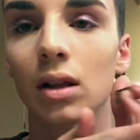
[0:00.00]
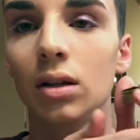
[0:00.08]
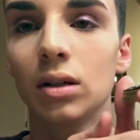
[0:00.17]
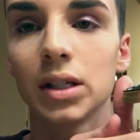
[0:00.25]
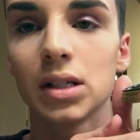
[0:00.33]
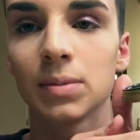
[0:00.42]

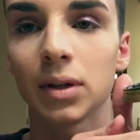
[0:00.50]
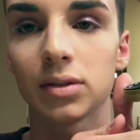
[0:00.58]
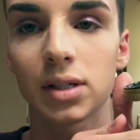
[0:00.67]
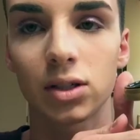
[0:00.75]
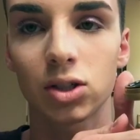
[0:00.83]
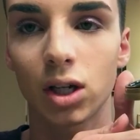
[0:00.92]
Literally
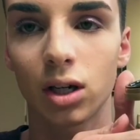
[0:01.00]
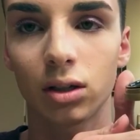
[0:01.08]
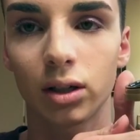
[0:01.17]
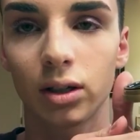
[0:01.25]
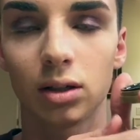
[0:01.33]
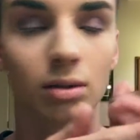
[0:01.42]
smells like
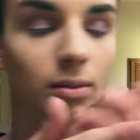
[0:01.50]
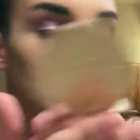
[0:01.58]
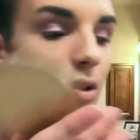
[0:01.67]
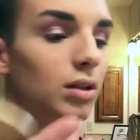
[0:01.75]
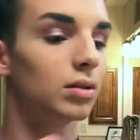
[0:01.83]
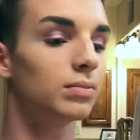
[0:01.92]
chocolate. Oh
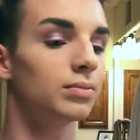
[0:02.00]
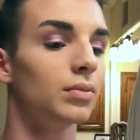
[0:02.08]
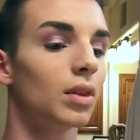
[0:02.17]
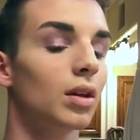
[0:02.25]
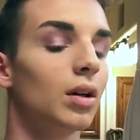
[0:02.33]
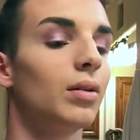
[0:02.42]

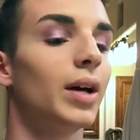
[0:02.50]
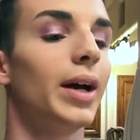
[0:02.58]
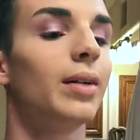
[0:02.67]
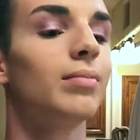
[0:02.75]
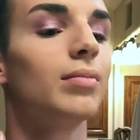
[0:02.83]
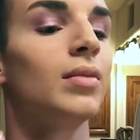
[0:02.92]
my god.
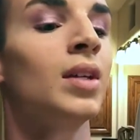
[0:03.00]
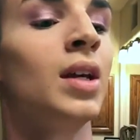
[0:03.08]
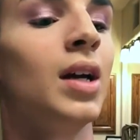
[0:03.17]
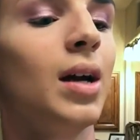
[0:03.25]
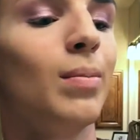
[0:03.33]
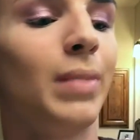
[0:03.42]
Okay.
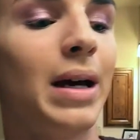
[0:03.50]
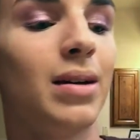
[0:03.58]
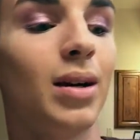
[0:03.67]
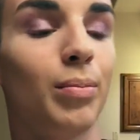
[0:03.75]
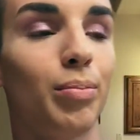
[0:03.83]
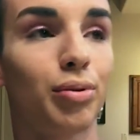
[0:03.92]
My
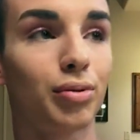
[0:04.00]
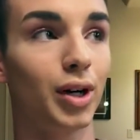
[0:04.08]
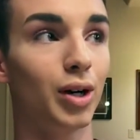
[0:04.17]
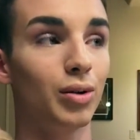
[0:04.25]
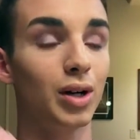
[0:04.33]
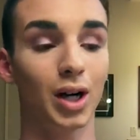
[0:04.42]

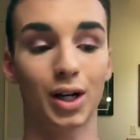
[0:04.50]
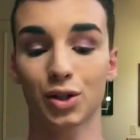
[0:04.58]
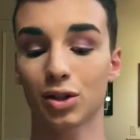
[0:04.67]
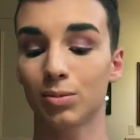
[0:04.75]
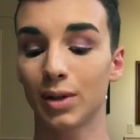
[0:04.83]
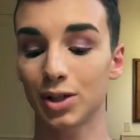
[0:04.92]
Pro
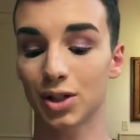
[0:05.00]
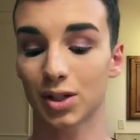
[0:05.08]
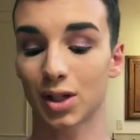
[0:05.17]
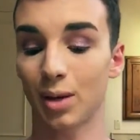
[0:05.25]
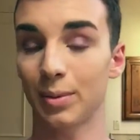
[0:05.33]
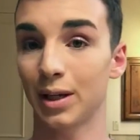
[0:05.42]
Contour Brush is
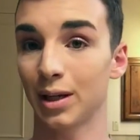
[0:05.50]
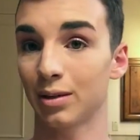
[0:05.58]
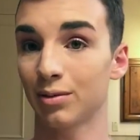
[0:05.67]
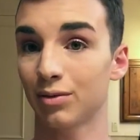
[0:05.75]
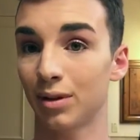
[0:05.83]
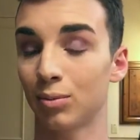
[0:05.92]
coming
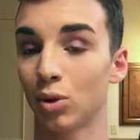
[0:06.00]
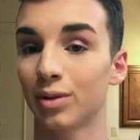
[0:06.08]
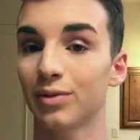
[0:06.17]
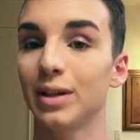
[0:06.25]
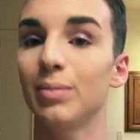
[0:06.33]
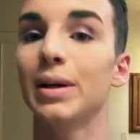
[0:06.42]
in from
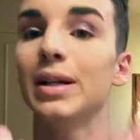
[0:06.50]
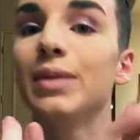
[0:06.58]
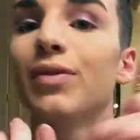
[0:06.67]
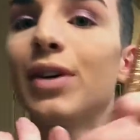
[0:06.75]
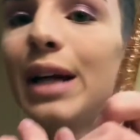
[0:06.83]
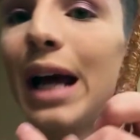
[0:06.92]
Morphe, but
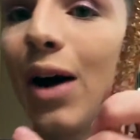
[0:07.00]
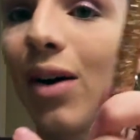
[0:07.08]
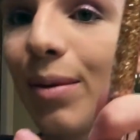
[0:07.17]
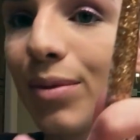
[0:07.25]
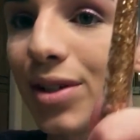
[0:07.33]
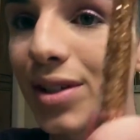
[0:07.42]
for now
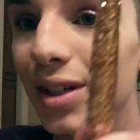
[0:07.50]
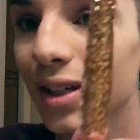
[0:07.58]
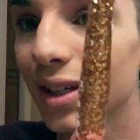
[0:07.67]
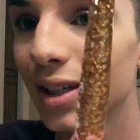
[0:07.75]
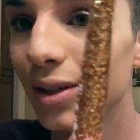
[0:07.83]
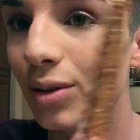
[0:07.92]
I'm just going
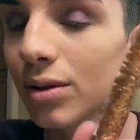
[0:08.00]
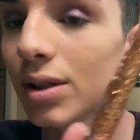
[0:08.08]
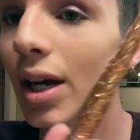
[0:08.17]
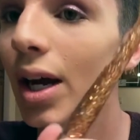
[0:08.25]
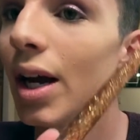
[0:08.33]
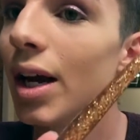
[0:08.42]
to use
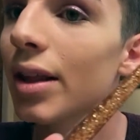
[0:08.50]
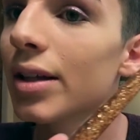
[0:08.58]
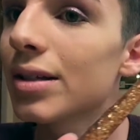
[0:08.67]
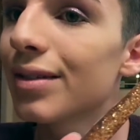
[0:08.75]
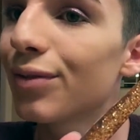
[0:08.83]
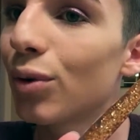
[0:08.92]
the
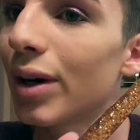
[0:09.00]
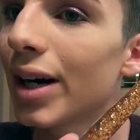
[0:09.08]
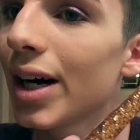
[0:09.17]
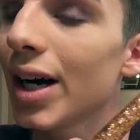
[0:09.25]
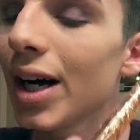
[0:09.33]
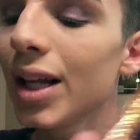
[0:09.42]

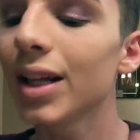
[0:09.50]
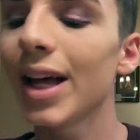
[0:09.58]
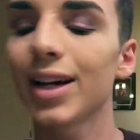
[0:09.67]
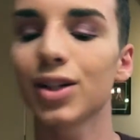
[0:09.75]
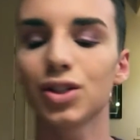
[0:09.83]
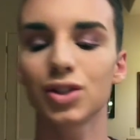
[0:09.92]
Sephora
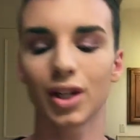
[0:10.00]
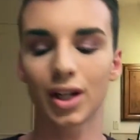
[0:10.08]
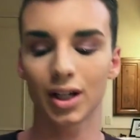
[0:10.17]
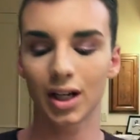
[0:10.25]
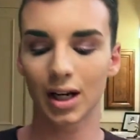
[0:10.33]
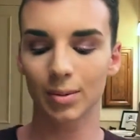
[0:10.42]

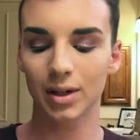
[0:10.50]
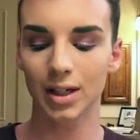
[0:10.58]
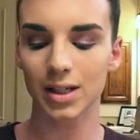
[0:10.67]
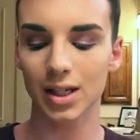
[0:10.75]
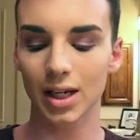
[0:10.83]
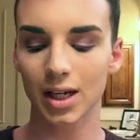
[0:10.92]
Collection and I'm going
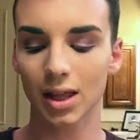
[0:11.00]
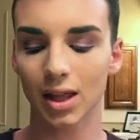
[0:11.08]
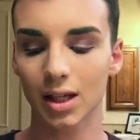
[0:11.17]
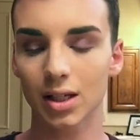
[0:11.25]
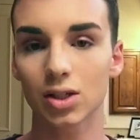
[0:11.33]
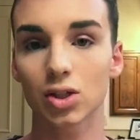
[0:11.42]
to take
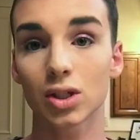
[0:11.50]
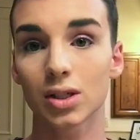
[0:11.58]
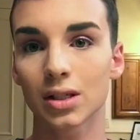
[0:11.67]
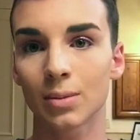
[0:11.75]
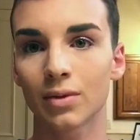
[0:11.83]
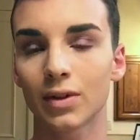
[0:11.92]
this,
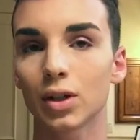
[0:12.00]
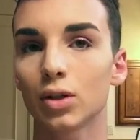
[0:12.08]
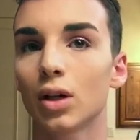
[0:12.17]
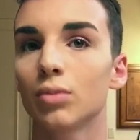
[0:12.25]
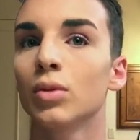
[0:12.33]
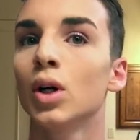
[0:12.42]
just some of it, you
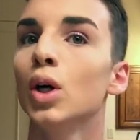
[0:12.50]
know.